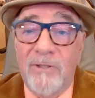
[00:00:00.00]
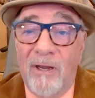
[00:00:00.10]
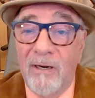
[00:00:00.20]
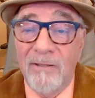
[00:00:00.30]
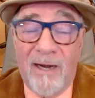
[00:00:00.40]

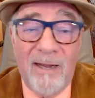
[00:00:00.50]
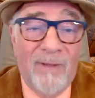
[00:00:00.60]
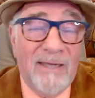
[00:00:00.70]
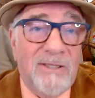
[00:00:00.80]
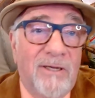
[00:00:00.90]
tunnel than
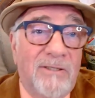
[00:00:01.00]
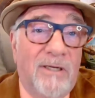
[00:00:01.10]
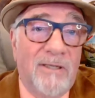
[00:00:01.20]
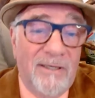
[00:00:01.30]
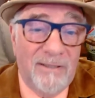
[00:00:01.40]
Hamas does
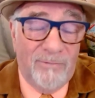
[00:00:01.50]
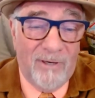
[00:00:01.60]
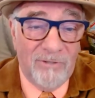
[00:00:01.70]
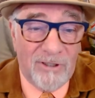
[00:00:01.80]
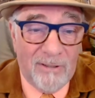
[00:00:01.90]
underneath the
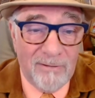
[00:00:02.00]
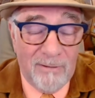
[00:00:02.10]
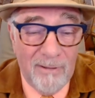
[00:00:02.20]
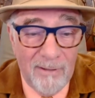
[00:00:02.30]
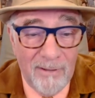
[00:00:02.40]
bomb shelter
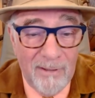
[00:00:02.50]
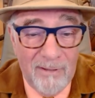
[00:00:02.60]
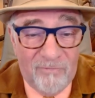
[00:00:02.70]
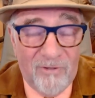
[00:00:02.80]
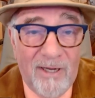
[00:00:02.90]

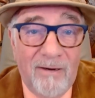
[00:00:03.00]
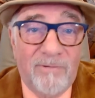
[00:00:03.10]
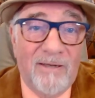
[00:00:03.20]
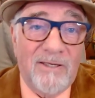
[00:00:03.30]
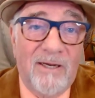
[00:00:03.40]
for a line of
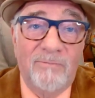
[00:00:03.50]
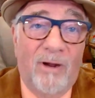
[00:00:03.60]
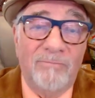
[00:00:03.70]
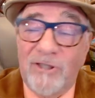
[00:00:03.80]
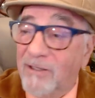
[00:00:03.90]
price. A
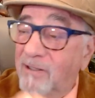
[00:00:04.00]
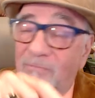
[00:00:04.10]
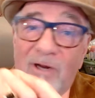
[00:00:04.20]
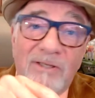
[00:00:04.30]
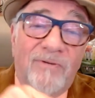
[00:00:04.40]
bomb shelter that
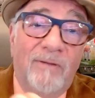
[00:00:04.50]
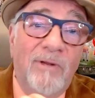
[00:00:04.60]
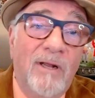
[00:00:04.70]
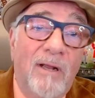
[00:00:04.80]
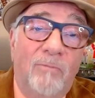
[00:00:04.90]
runs from
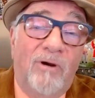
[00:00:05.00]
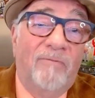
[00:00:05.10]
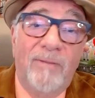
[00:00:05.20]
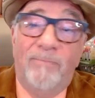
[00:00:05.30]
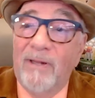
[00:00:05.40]

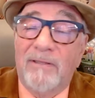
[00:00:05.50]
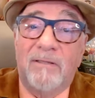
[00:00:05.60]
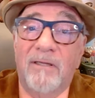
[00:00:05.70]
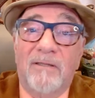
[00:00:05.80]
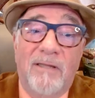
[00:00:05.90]
wherever he built
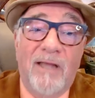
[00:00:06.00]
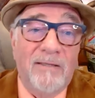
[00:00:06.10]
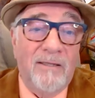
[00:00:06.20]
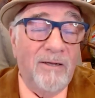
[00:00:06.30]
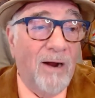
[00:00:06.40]
it to, to the
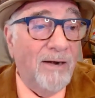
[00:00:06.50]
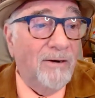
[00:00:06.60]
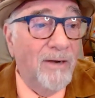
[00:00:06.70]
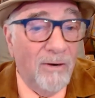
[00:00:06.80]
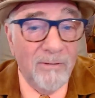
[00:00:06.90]
end of the earth. I
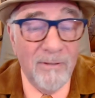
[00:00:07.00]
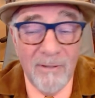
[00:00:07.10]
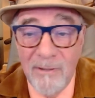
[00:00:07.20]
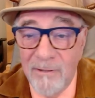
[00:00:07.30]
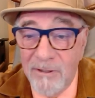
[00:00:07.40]
don't know.
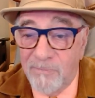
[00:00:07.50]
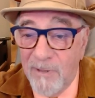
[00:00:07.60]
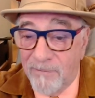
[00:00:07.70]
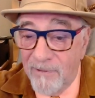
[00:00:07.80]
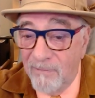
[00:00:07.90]
These
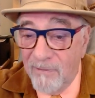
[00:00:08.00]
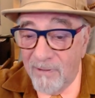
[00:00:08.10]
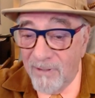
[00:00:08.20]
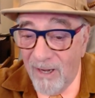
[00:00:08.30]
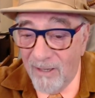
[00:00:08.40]
people are
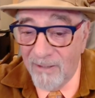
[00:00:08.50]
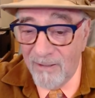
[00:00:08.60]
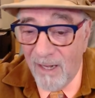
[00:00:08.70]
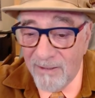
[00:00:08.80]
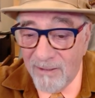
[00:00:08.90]
uh,
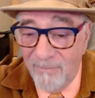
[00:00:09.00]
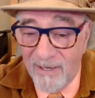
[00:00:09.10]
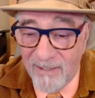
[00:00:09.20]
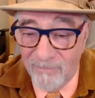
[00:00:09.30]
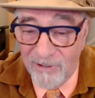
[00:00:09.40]
unlimited
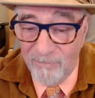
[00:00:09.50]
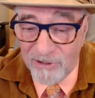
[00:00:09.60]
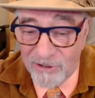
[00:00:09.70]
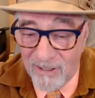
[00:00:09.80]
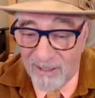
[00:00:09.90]
in their
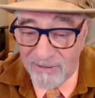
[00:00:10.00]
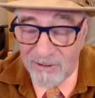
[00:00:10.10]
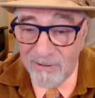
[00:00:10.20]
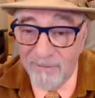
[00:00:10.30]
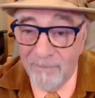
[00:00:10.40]
Michigas.